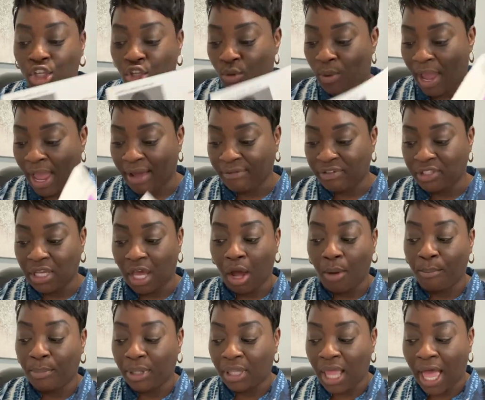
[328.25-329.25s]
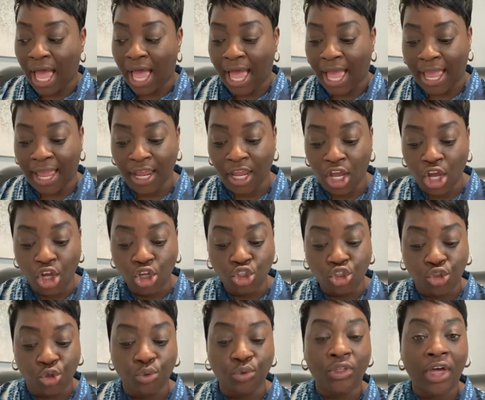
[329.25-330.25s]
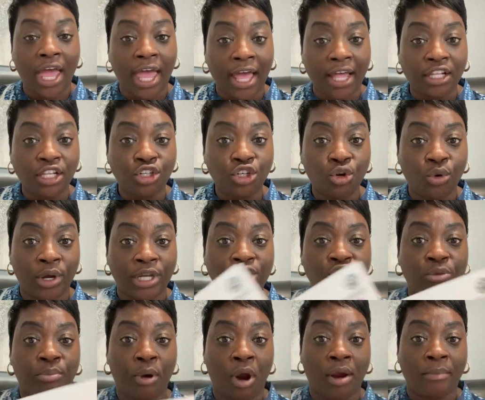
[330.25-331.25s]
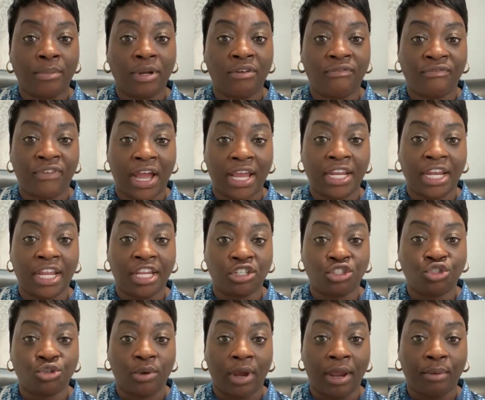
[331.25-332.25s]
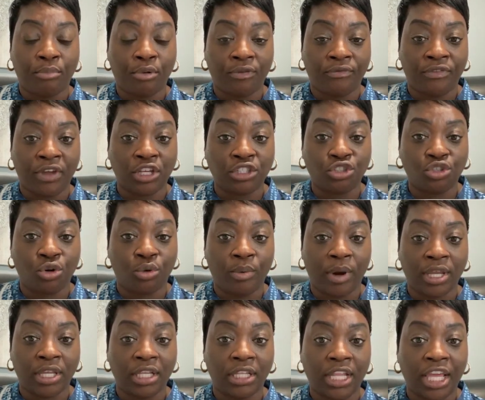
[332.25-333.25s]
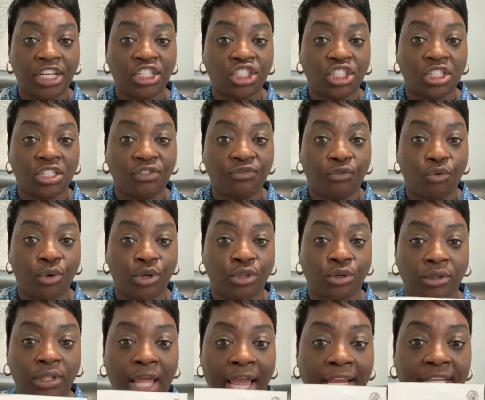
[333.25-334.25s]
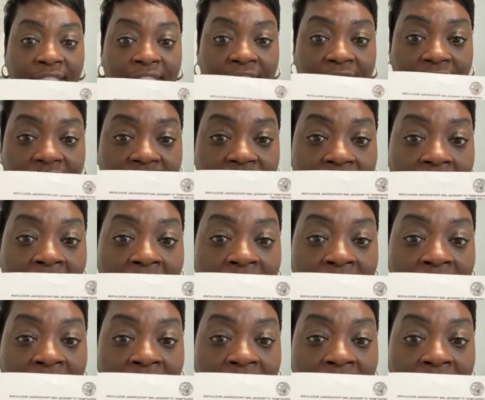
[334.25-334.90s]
You have to apply to the Illinois Department of Financial and Professional Regulations for your license.